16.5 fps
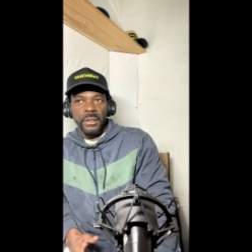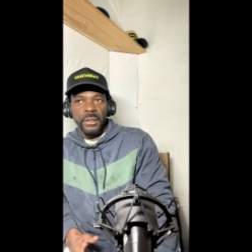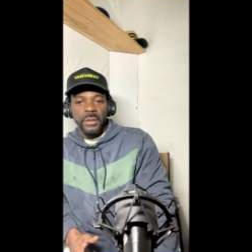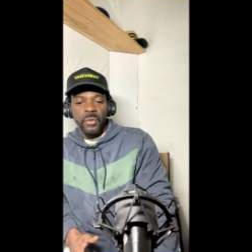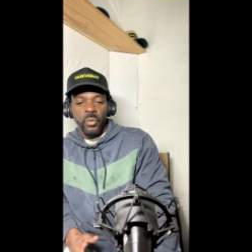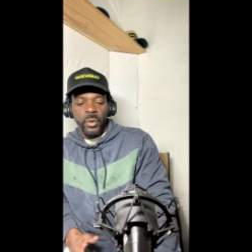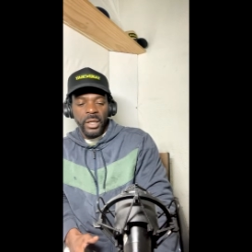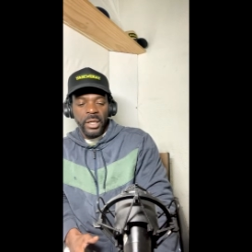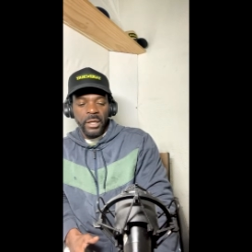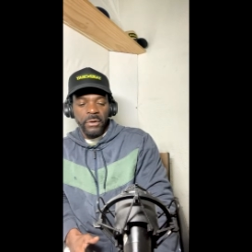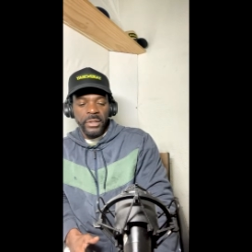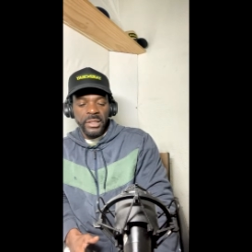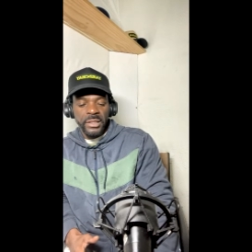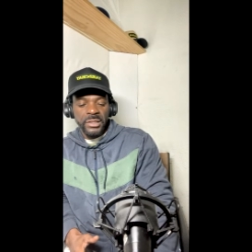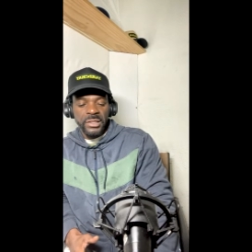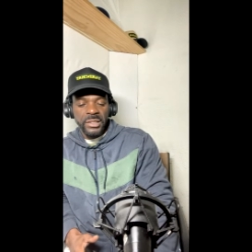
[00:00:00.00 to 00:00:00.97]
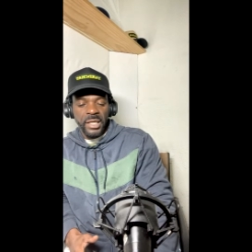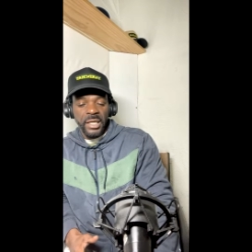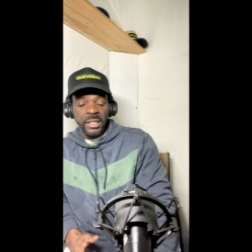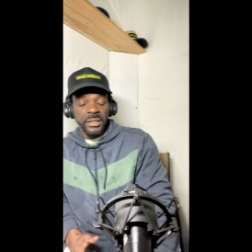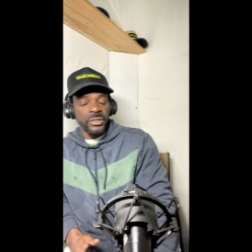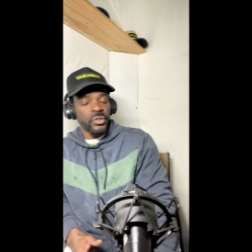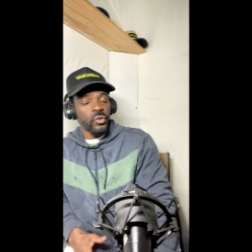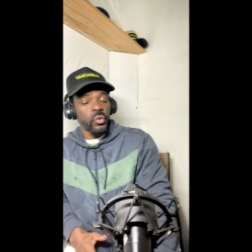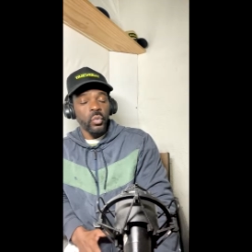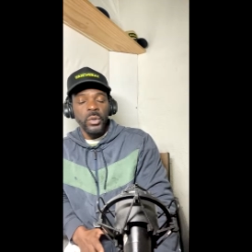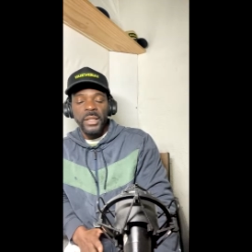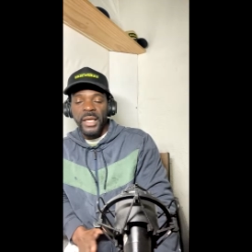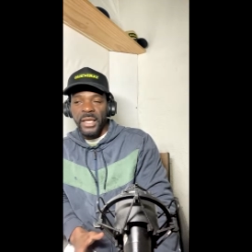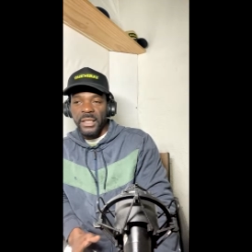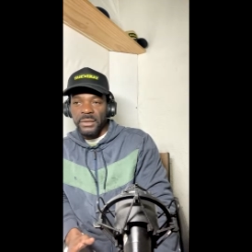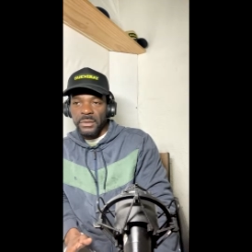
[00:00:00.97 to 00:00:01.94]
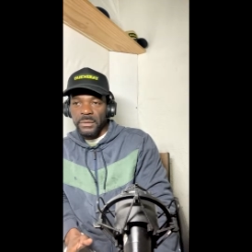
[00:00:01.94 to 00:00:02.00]
Where he's saying it's too
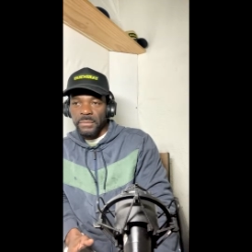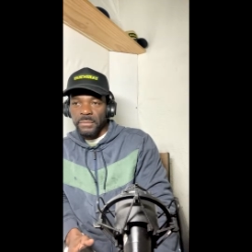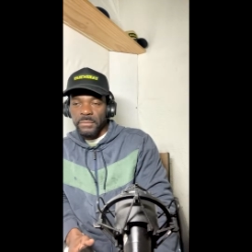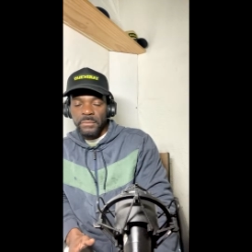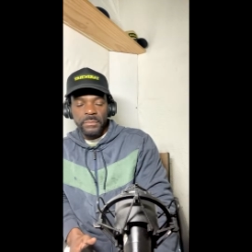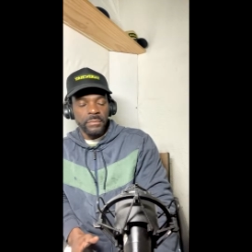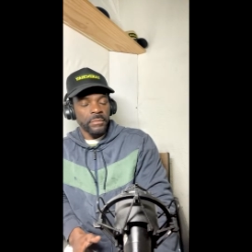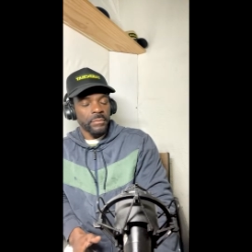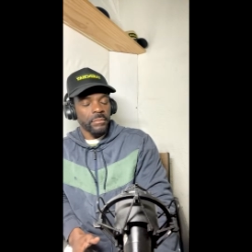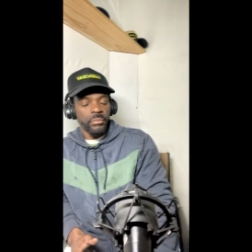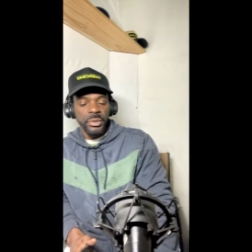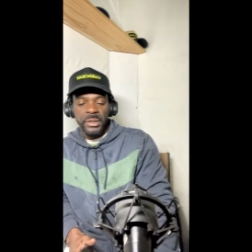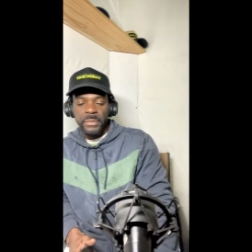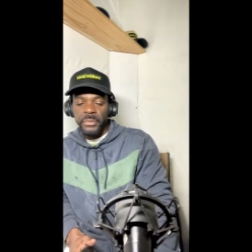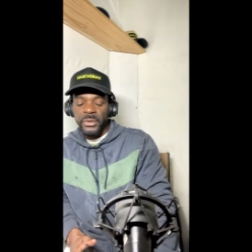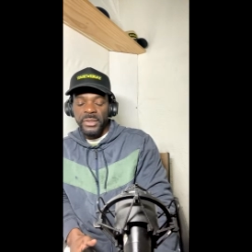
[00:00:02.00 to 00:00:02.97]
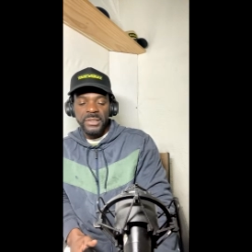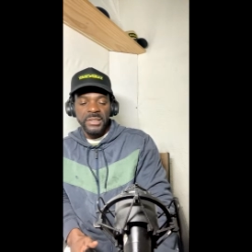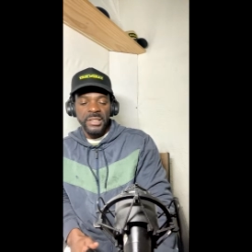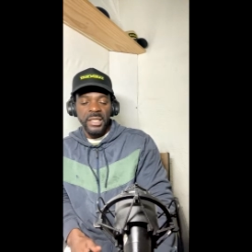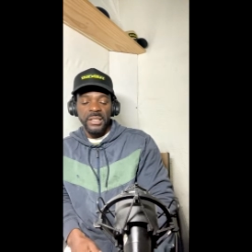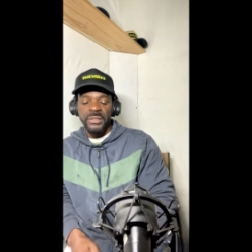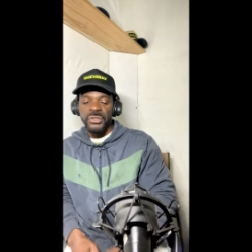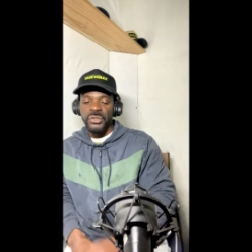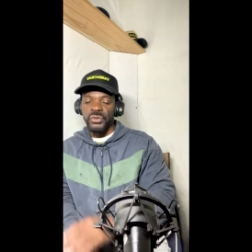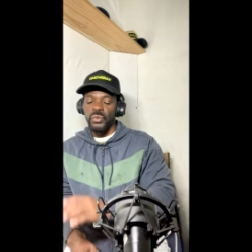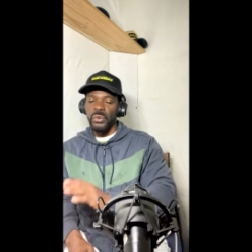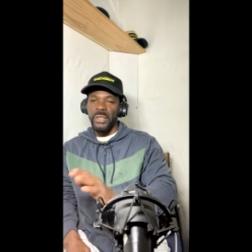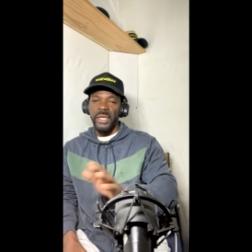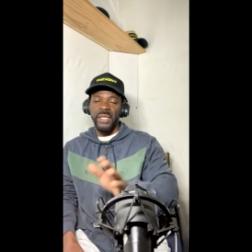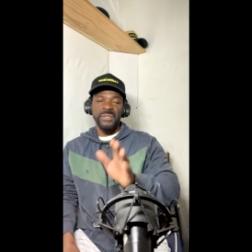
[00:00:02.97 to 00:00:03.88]
late, people. He's saying it's too late.